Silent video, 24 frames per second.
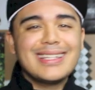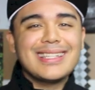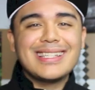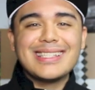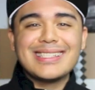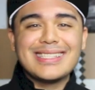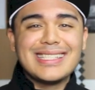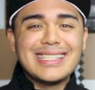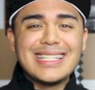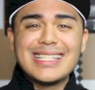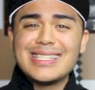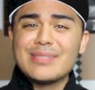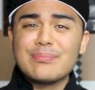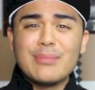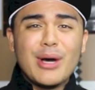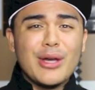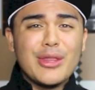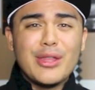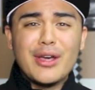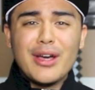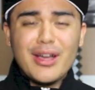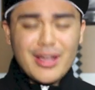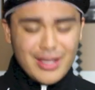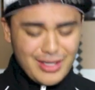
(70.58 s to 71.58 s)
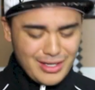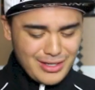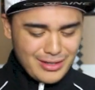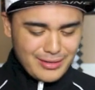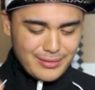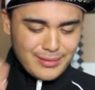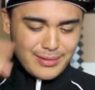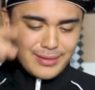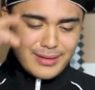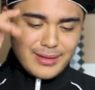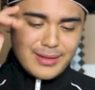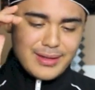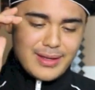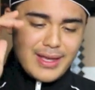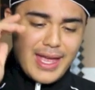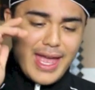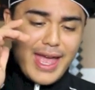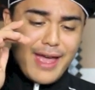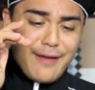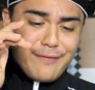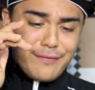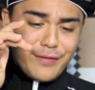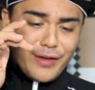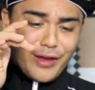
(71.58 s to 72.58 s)
this in this mother
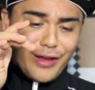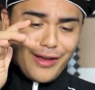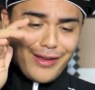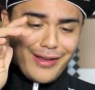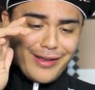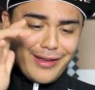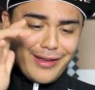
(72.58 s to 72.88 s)
effer.